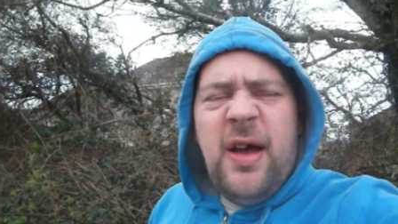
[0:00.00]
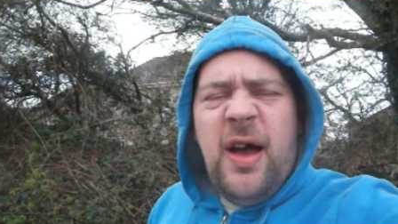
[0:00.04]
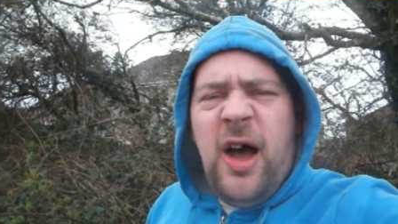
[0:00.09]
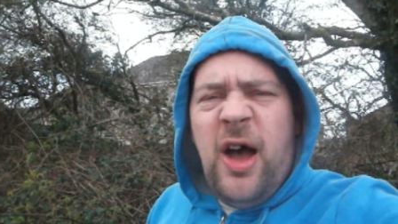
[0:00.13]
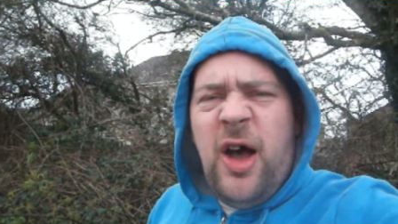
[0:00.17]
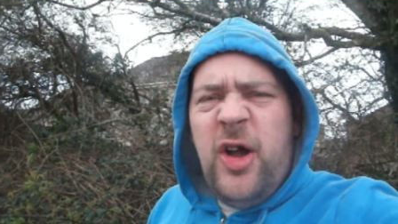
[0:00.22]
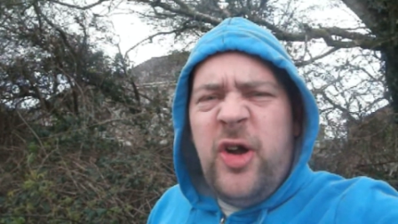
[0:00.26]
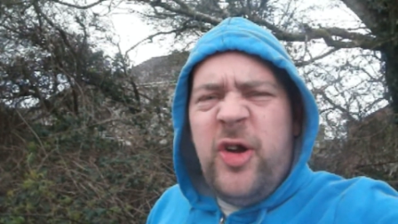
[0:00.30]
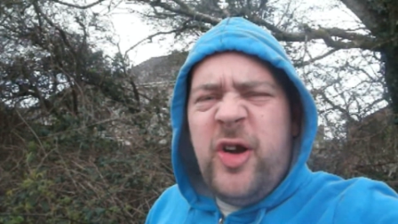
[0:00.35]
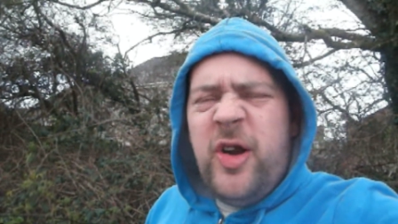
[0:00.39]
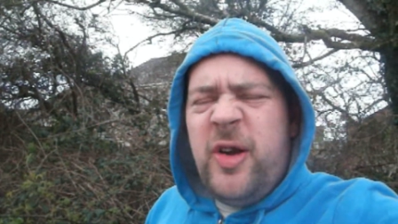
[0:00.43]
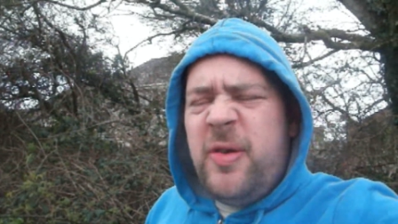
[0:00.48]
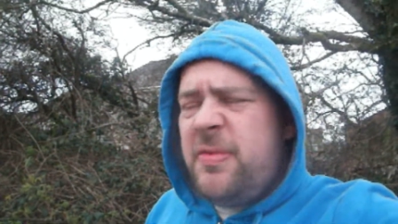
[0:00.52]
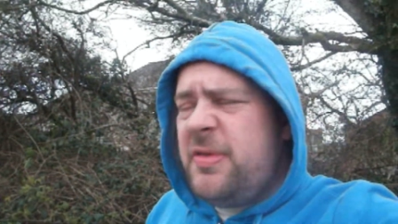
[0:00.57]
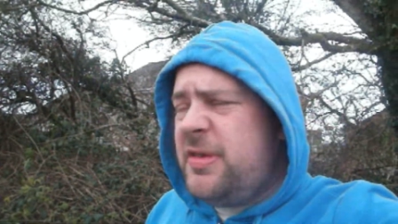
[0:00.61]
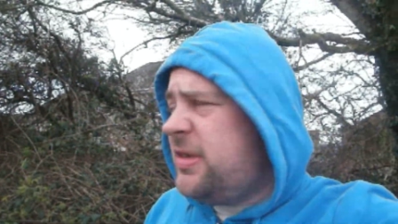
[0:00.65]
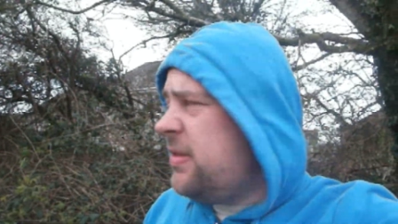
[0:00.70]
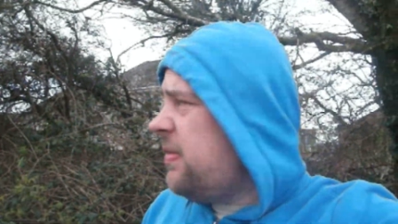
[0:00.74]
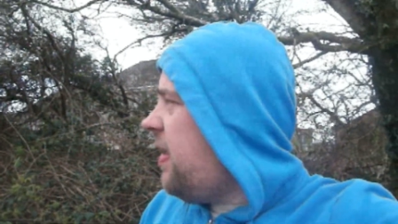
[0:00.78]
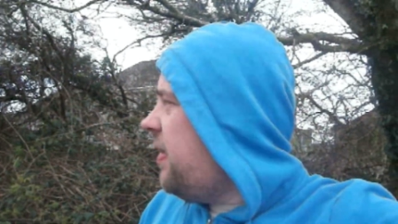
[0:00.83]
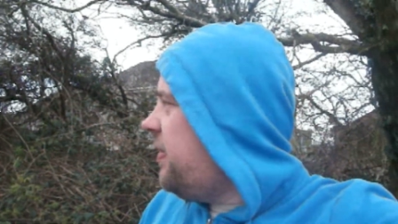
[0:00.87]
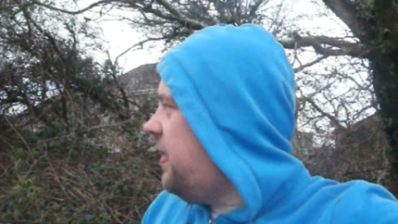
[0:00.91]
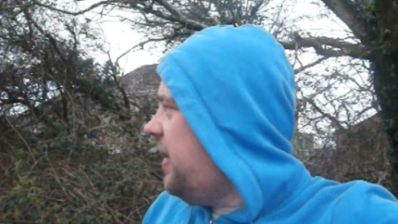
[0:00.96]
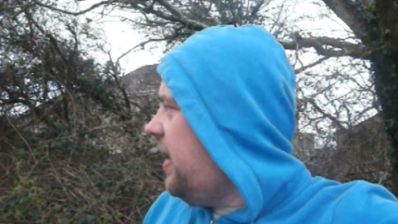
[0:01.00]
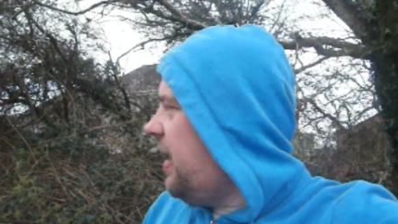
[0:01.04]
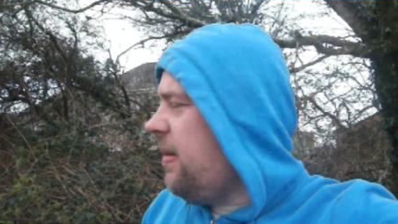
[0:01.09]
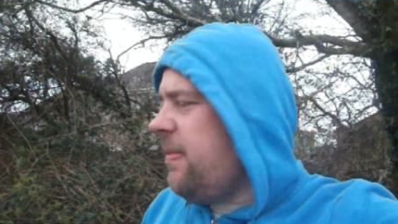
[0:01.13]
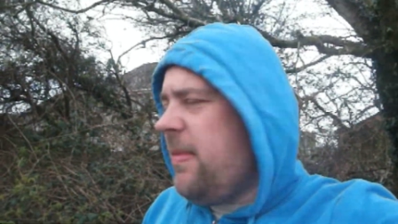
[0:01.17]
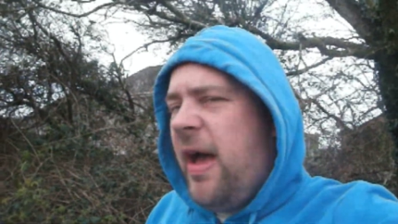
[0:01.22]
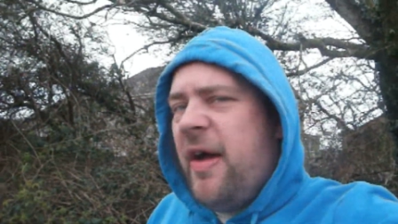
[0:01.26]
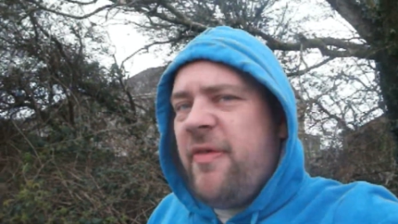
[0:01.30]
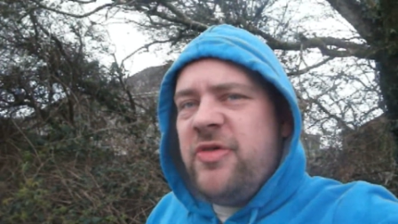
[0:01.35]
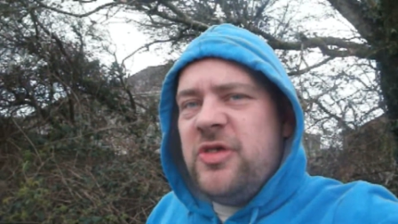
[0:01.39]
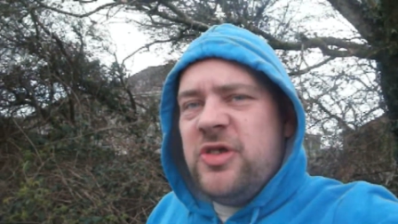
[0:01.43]
Homeowners around here,
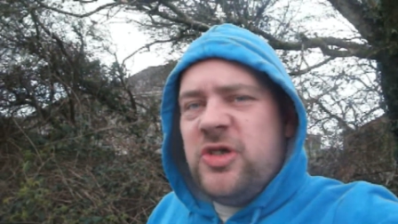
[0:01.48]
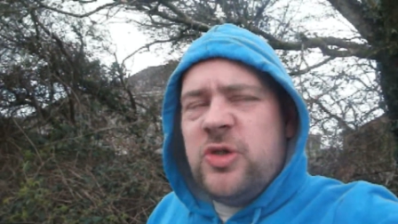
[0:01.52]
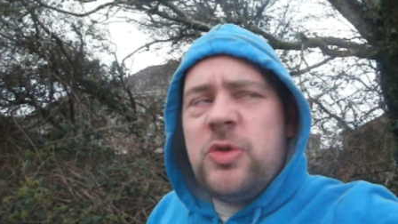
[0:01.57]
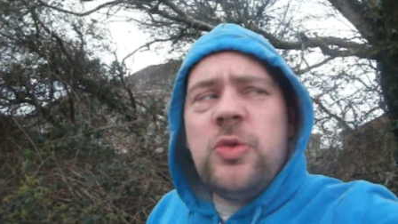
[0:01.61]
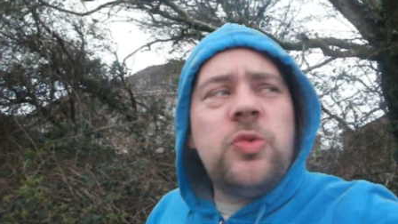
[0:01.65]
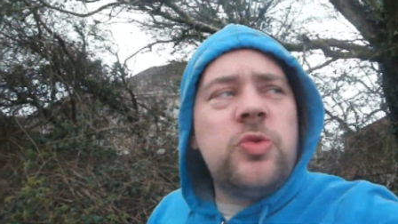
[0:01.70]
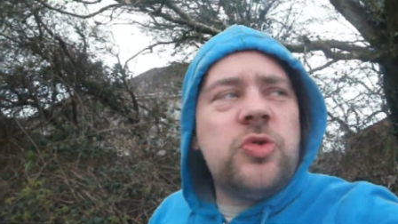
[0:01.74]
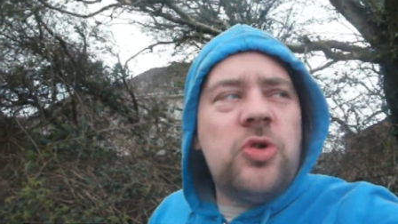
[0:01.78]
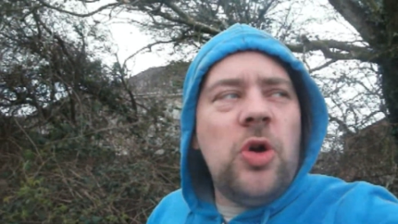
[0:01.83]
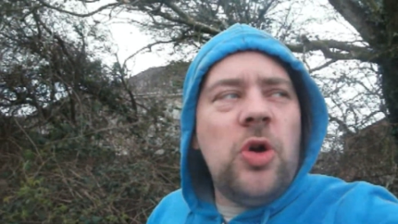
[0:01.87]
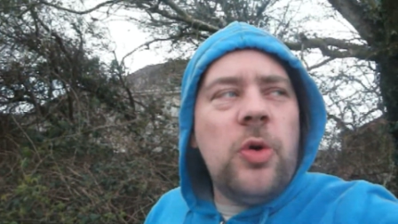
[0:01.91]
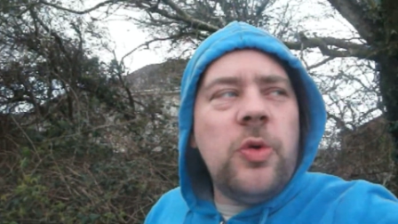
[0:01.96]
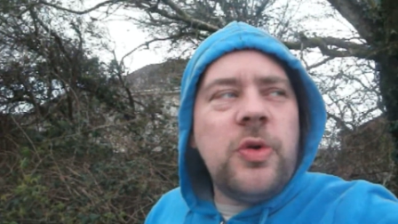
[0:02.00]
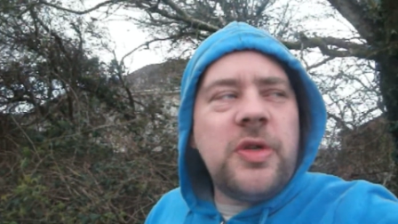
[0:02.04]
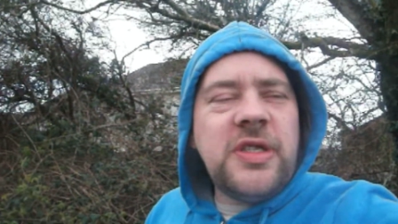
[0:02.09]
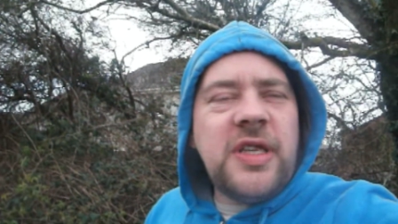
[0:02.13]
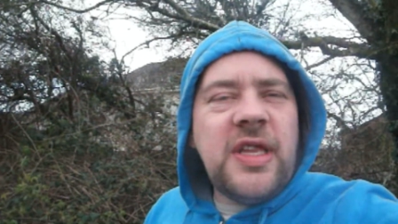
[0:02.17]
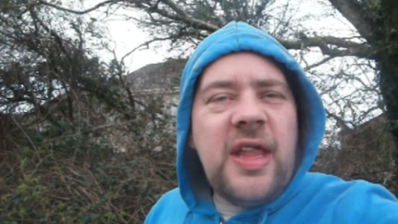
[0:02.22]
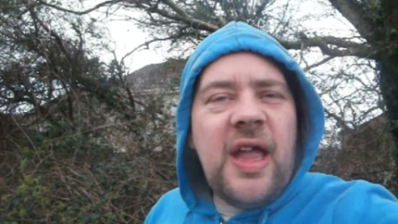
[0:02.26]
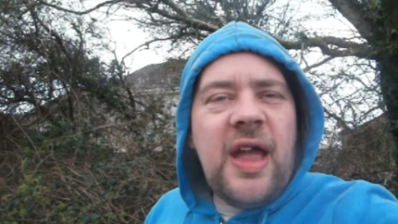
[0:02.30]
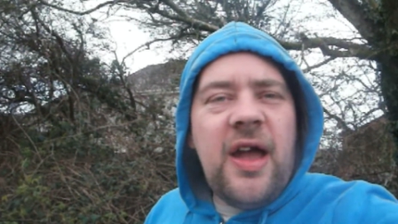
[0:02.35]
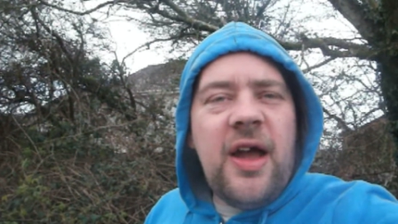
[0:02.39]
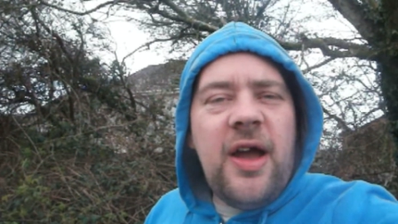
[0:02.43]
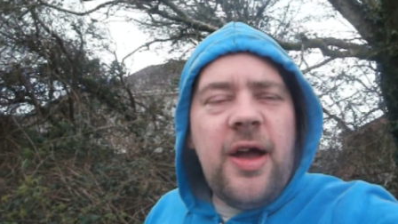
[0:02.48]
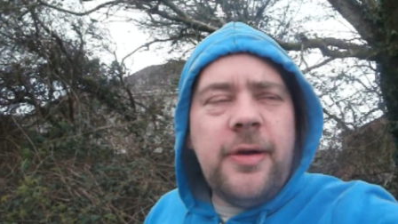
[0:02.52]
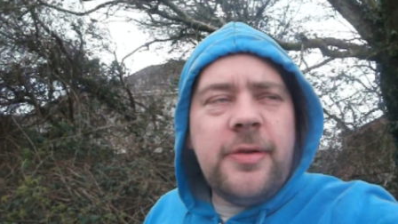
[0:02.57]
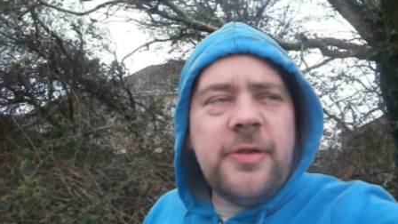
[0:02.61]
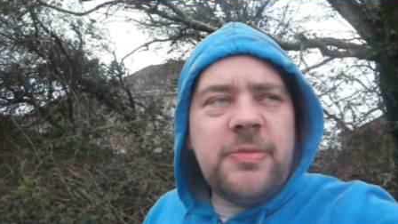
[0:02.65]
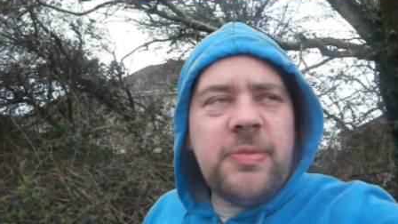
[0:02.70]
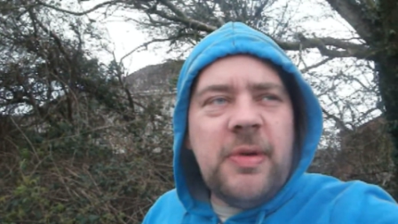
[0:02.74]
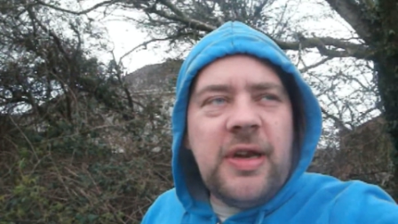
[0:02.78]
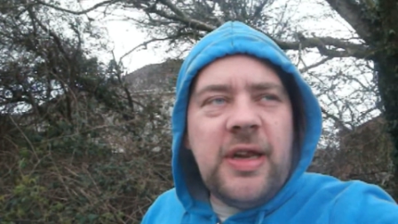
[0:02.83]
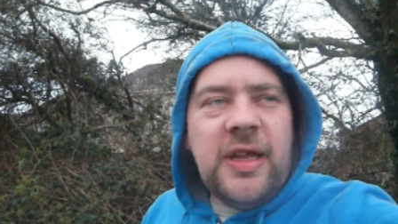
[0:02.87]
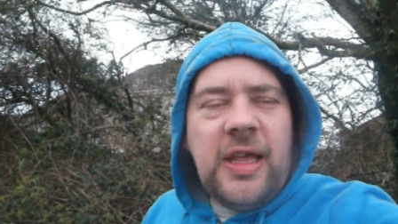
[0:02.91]
mate, have installed dogs in their
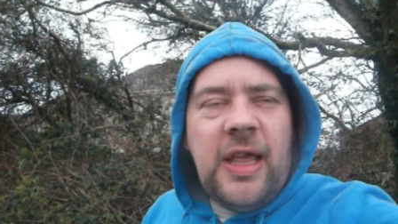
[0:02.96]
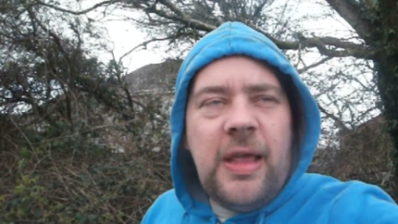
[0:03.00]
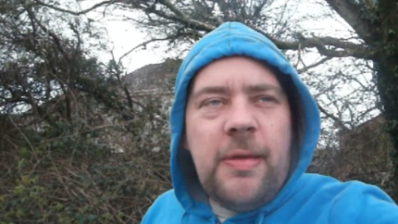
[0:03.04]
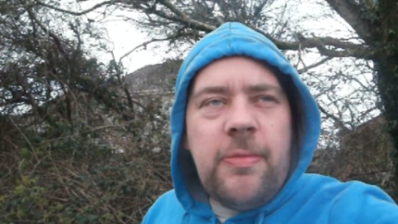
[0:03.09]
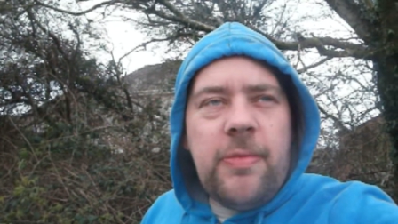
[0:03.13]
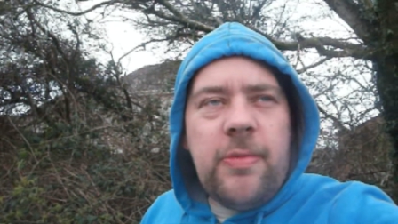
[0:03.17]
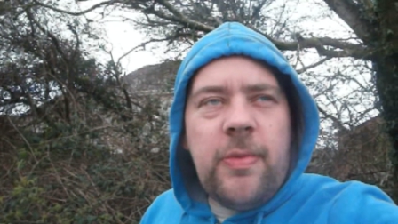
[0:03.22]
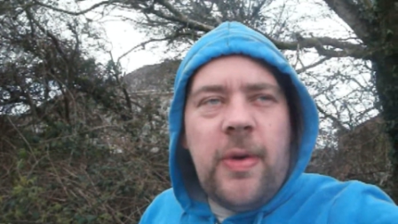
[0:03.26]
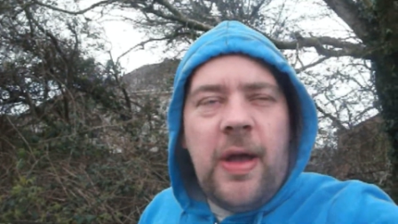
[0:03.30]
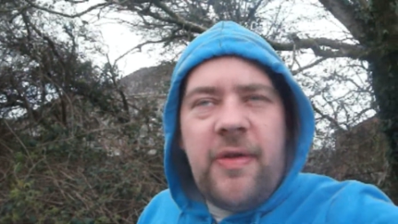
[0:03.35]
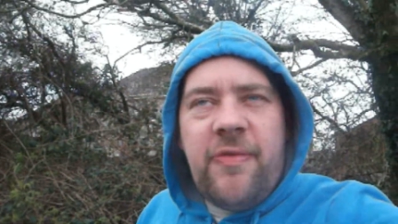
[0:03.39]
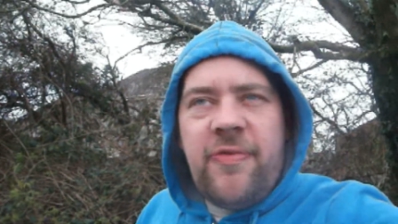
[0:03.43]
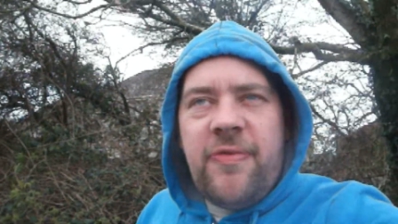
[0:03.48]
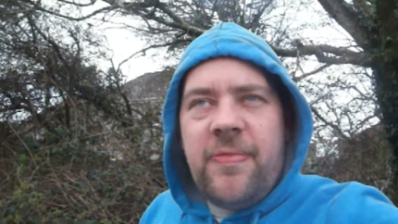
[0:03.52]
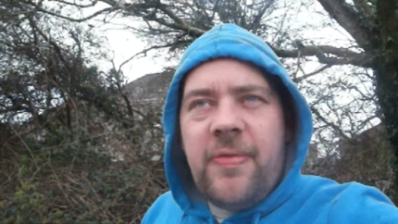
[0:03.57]
homes, mate, to keep away